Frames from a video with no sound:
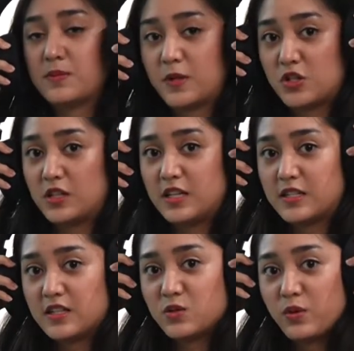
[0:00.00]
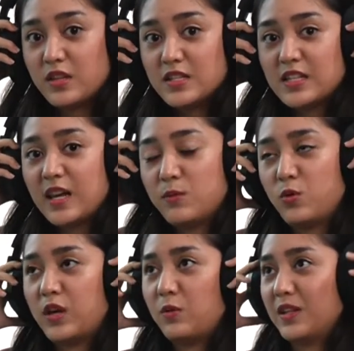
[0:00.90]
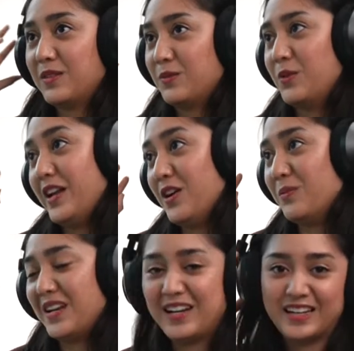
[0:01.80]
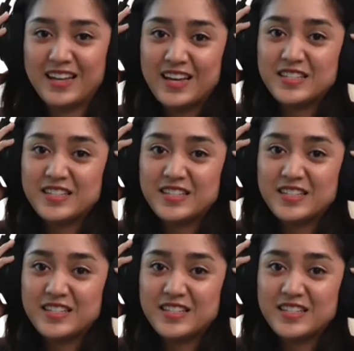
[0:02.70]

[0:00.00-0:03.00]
especially since with this game, okay wait, wala na akong marinig.